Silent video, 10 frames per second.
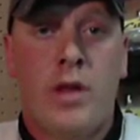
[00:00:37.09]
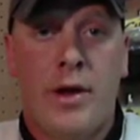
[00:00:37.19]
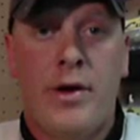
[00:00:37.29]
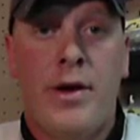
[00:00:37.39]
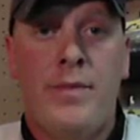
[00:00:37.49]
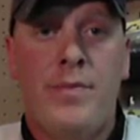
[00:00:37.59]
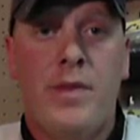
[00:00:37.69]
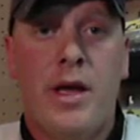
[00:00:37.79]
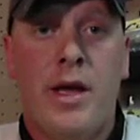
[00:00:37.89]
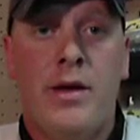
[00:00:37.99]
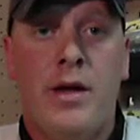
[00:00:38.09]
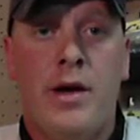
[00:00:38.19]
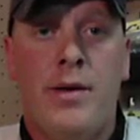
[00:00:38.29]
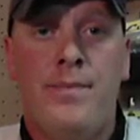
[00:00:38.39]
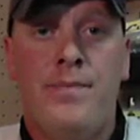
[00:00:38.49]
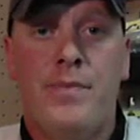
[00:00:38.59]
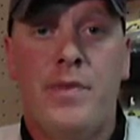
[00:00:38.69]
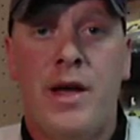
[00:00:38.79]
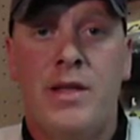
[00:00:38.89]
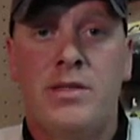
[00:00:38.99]
clarity, and
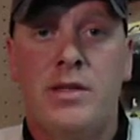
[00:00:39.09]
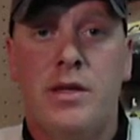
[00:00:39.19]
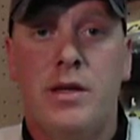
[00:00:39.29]
that's